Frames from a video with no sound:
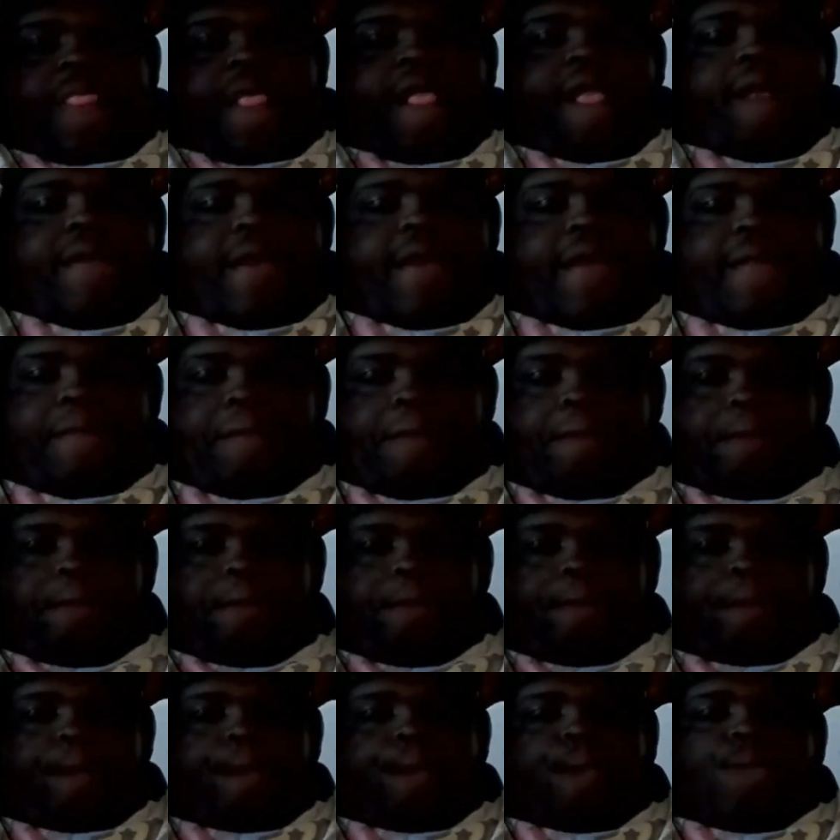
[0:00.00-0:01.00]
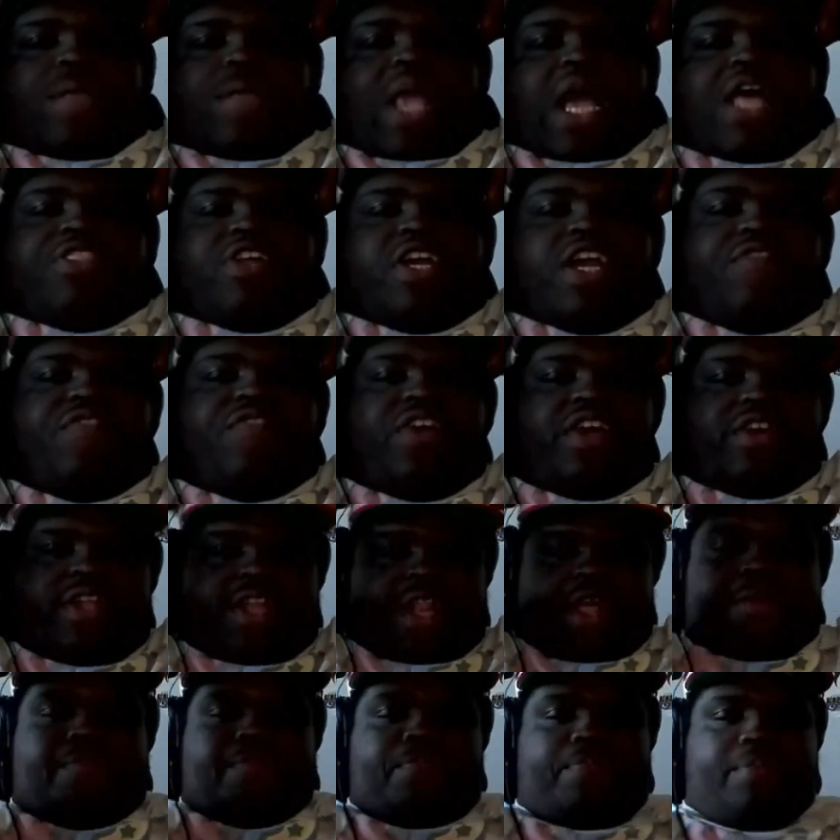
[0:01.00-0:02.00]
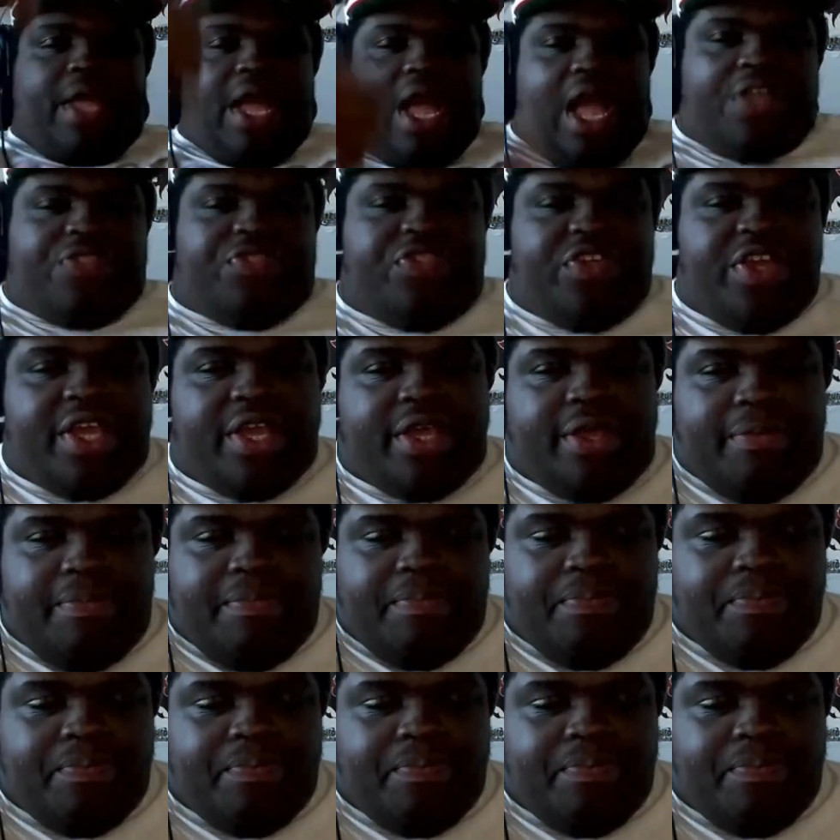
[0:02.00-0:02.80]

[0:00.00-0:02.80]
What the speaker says: Alright. I think I figured it out. I think